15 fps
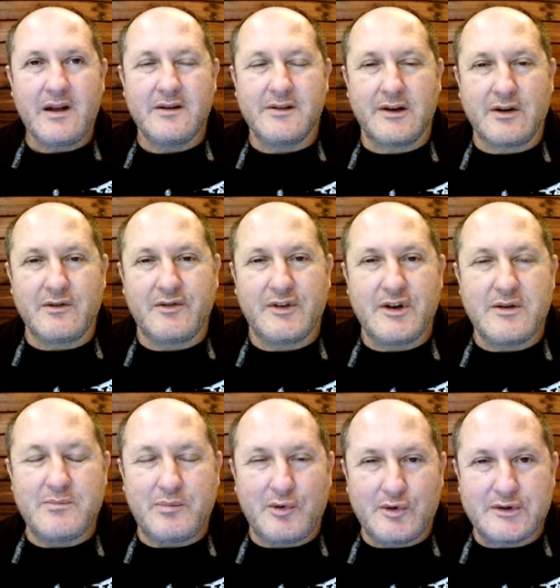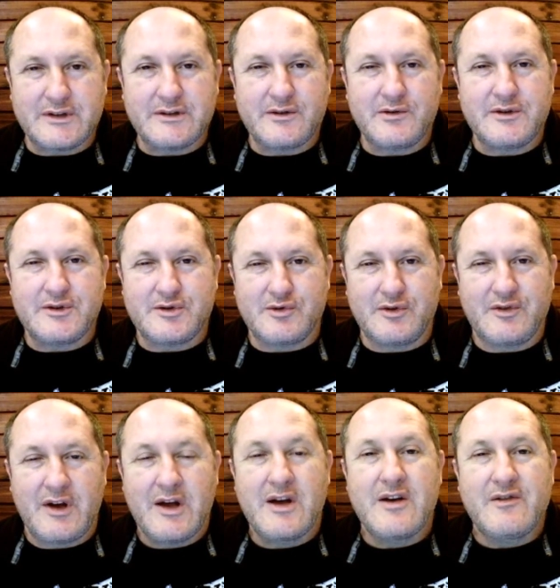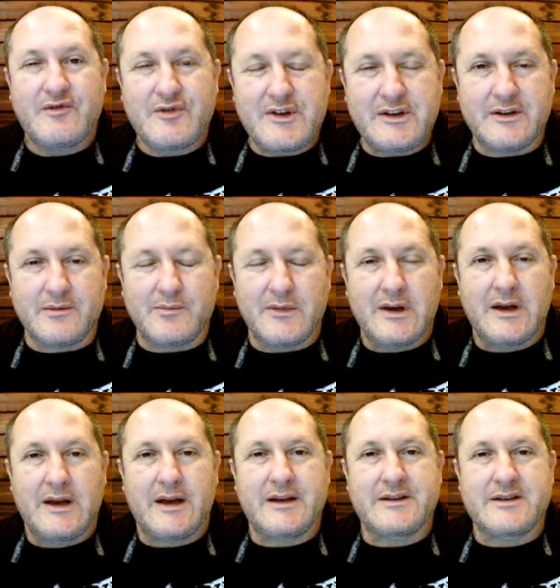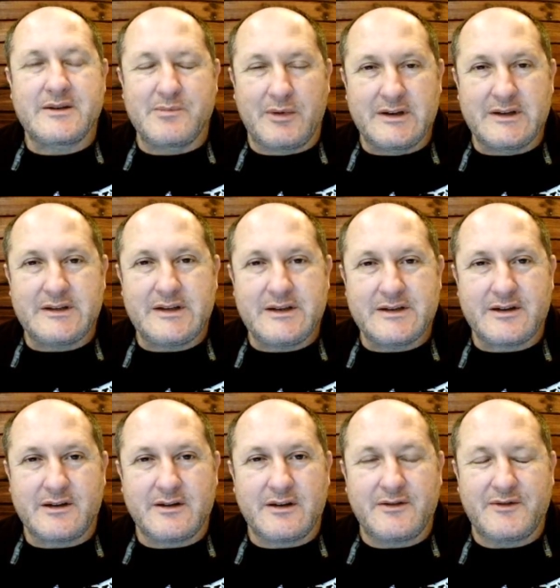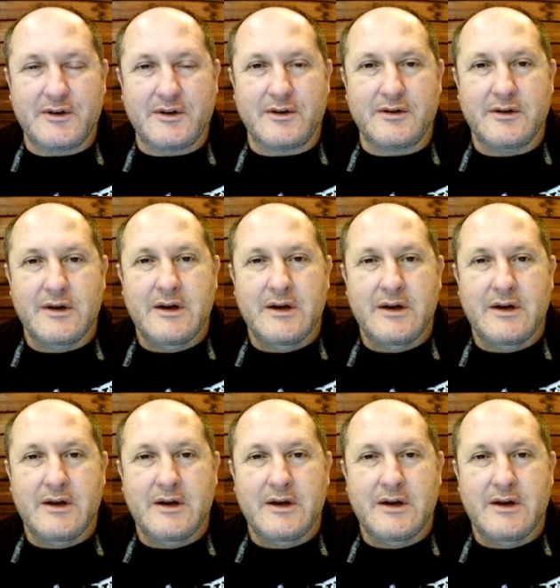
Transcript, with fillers: that are very important to ensure freedom and stability in South Africa.